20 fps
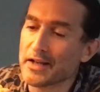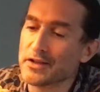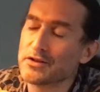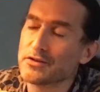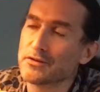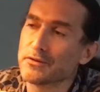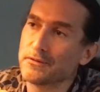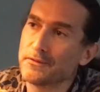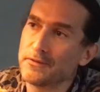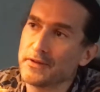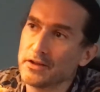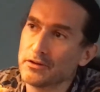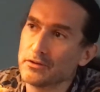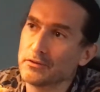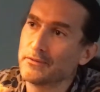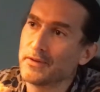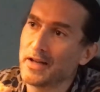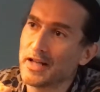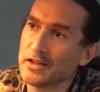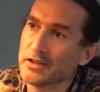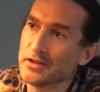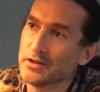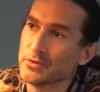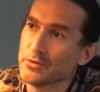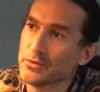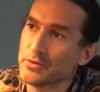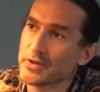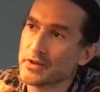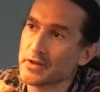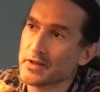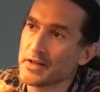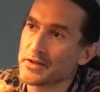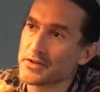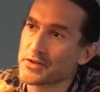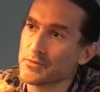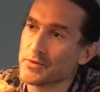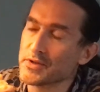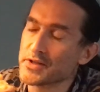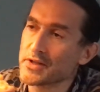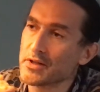and to feel valued
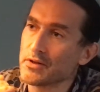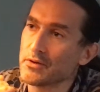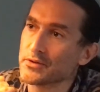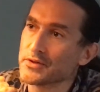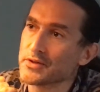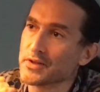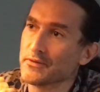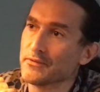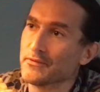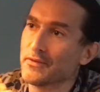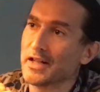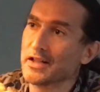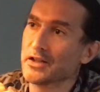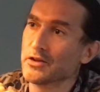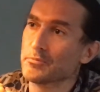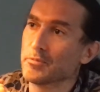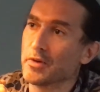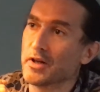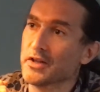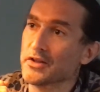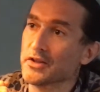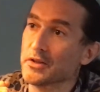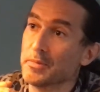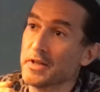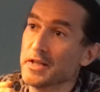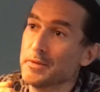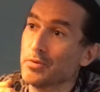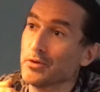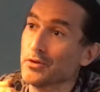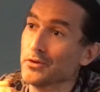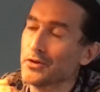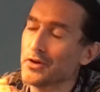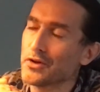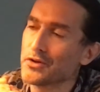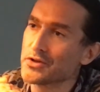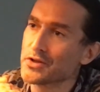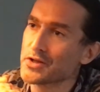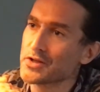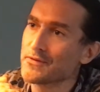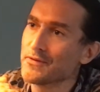as a result, and valued by other people,
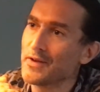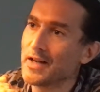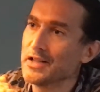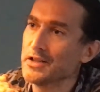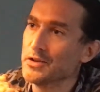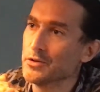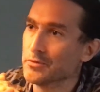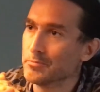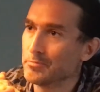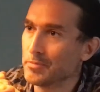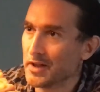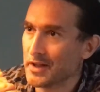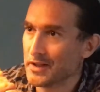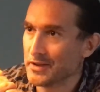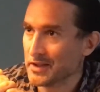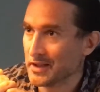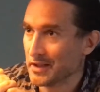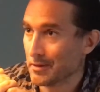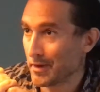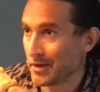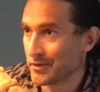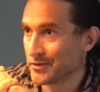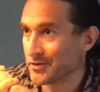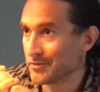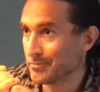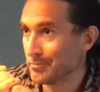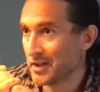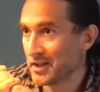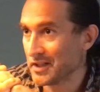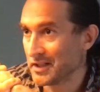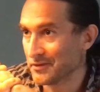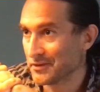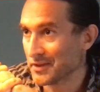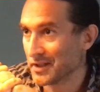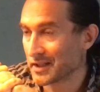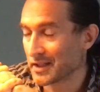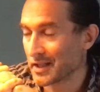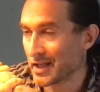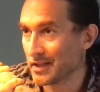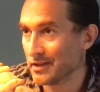not just valued by the amount of money
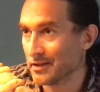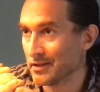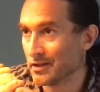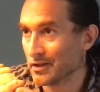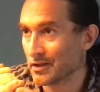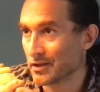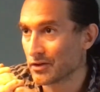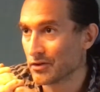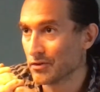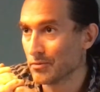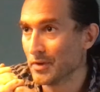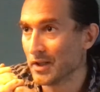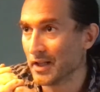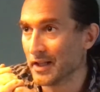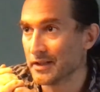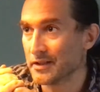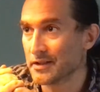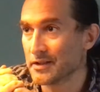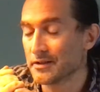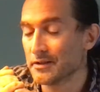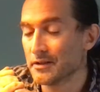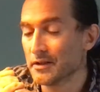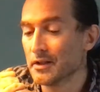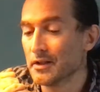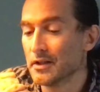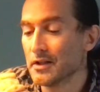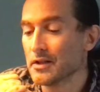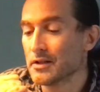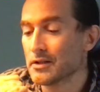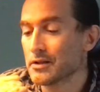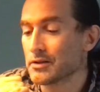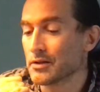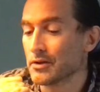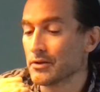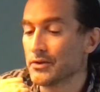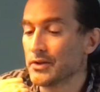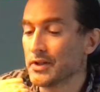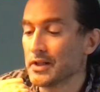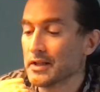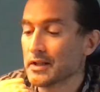they can accumulate.
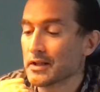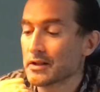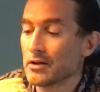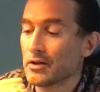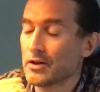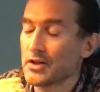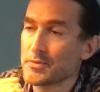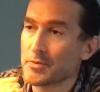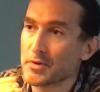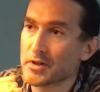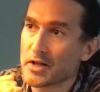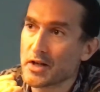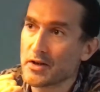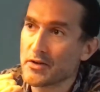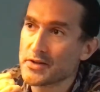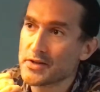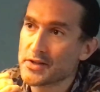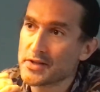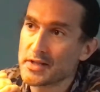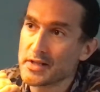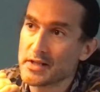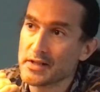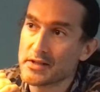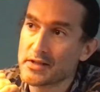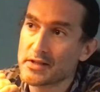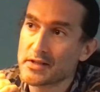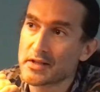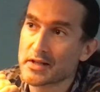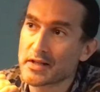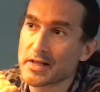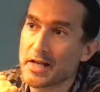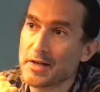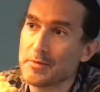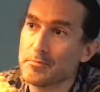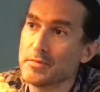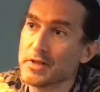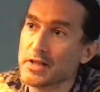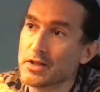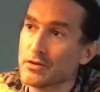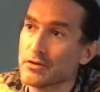So the acknowledgement currencies
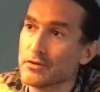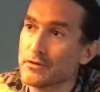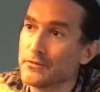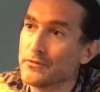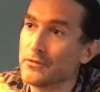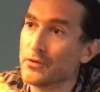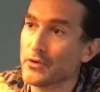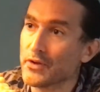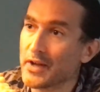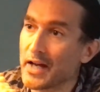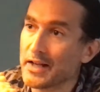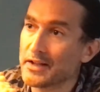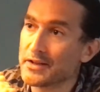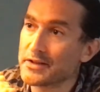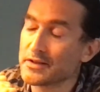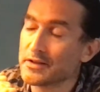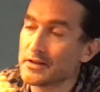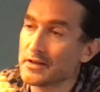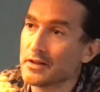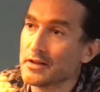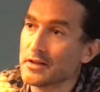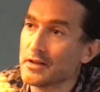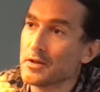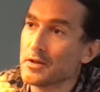can be good for that.